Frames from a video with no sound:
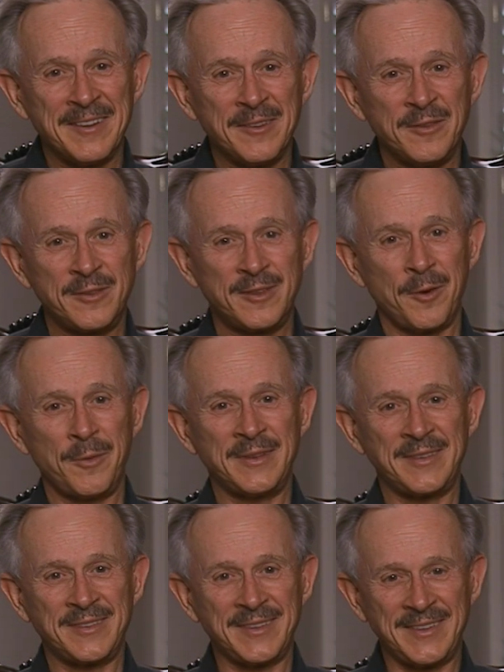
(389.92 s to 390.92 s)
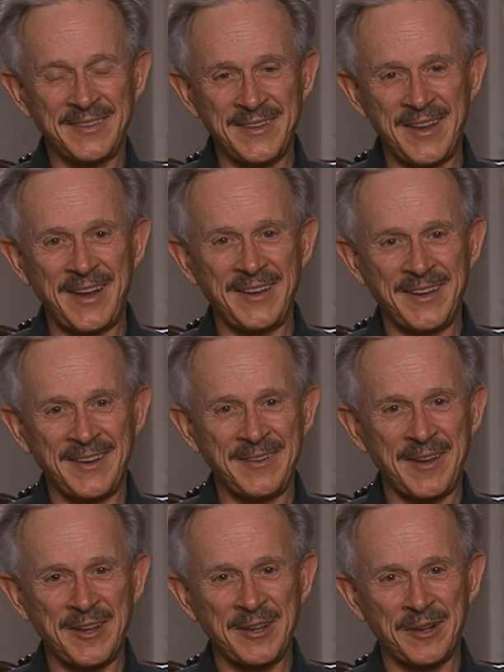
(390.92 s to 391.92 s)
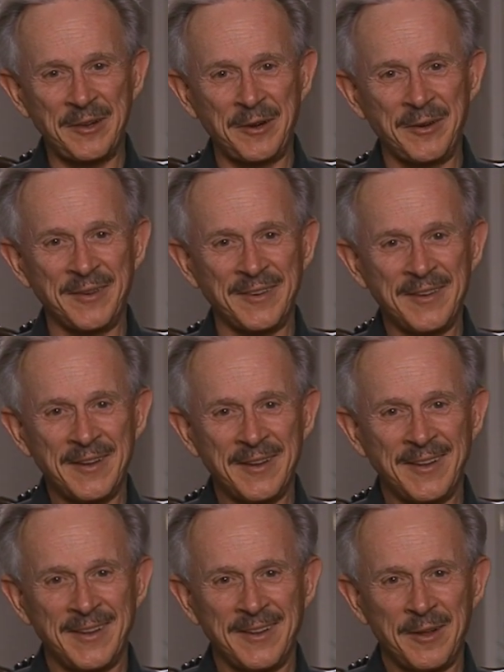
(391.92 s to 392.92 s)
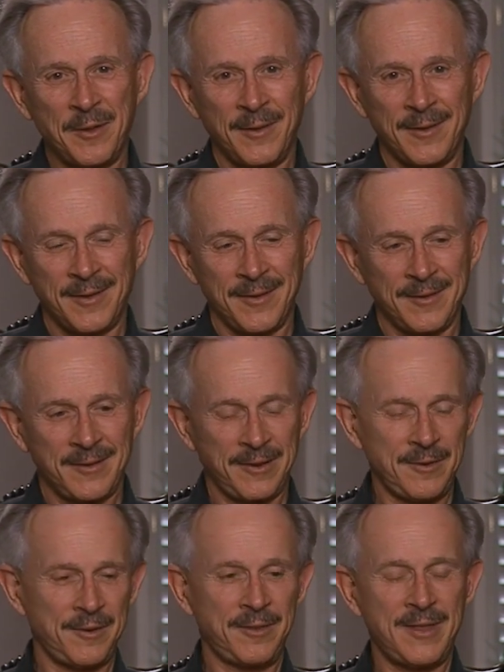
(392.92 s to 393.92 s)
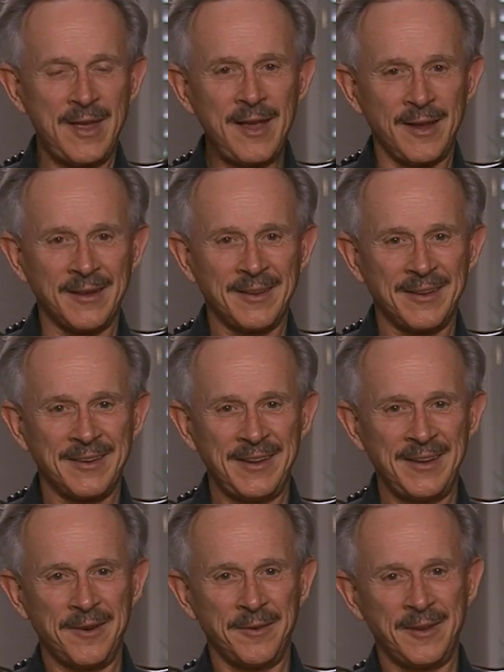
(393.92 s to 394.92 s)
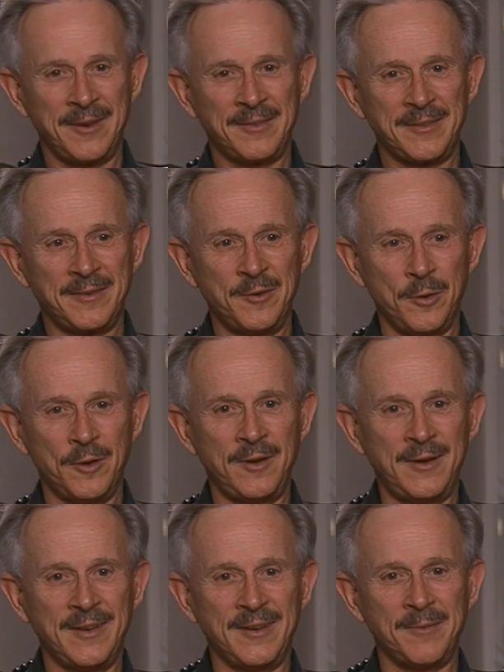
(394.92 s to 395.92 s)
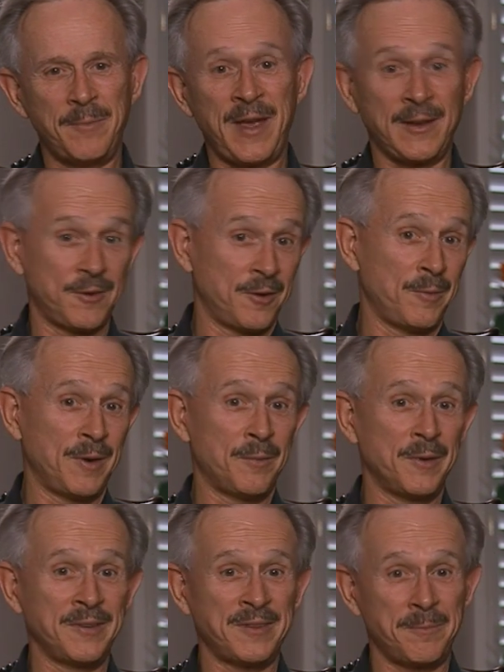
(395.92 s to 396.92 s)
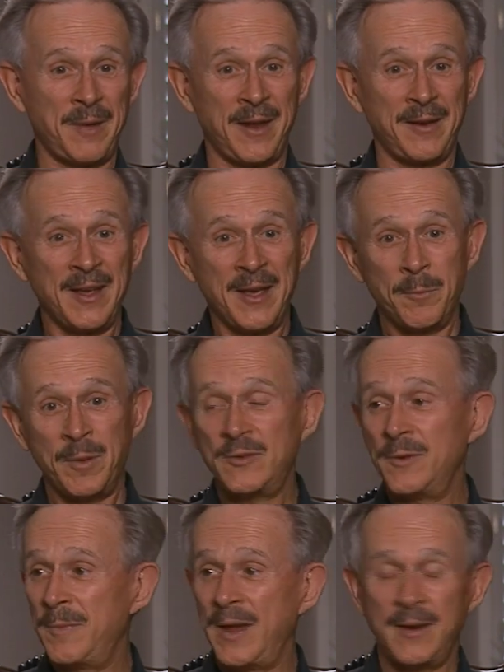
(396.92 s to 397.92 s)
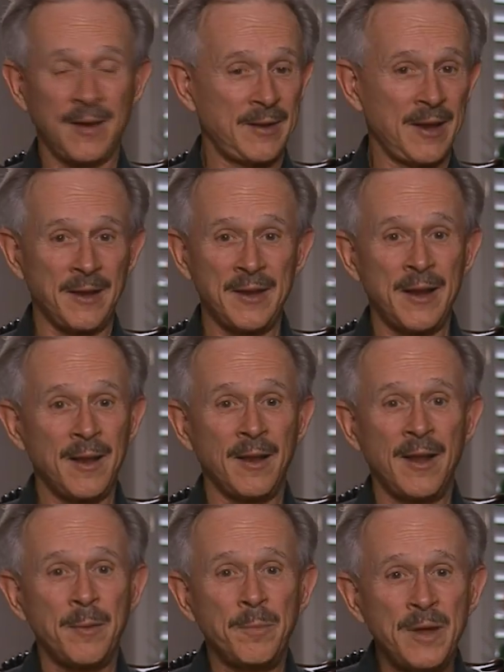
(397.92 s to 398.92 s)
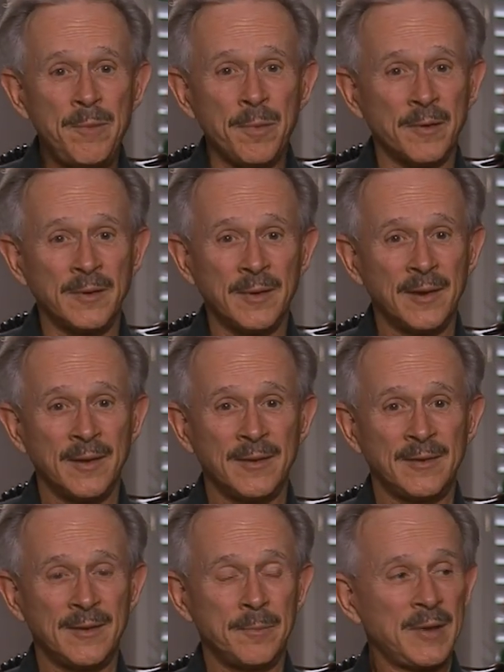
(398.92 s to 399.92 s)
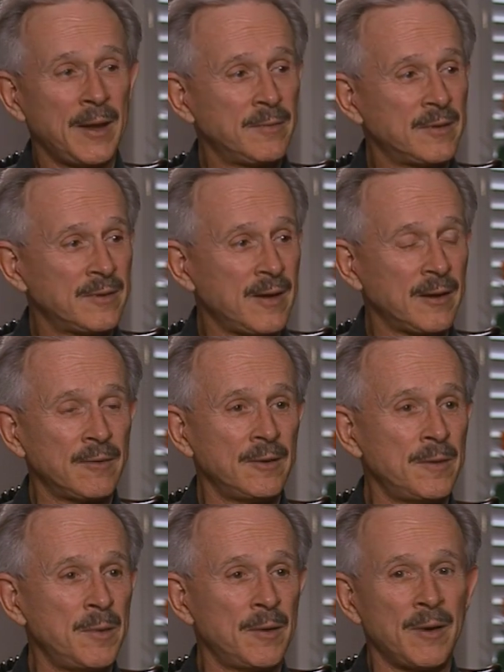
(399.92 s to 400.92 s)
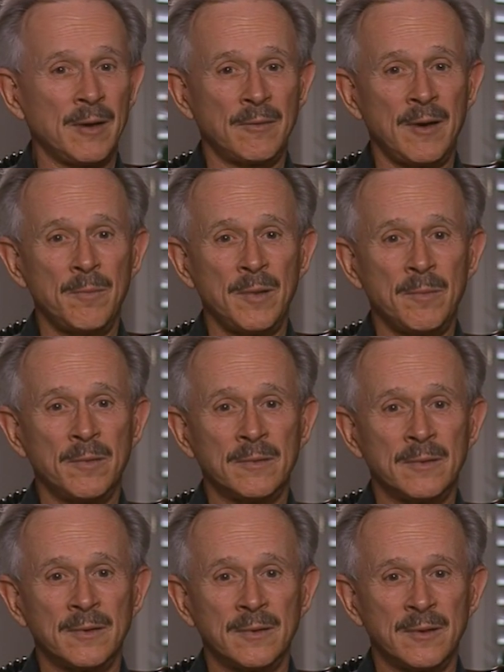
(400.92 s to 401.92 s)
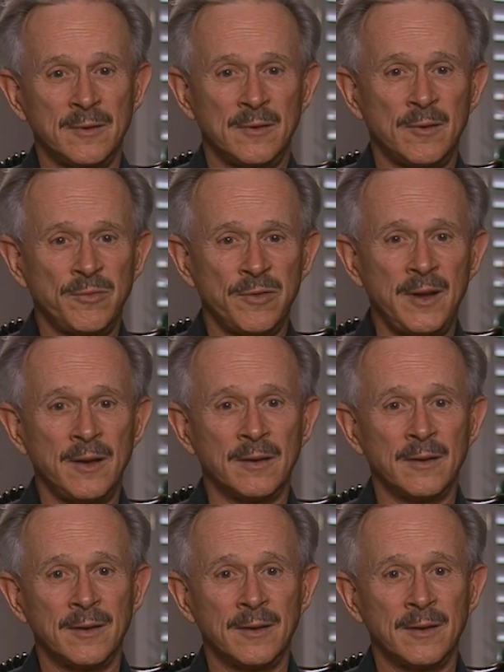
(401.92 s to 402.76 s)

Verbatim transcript: So it's it's not a, a clear clear thing. You know, it's good and it's bad. It's good when it works, it's bad, but you may alienate uh, a lot of people. Sometimes it's not good to be around great people because they're no fun.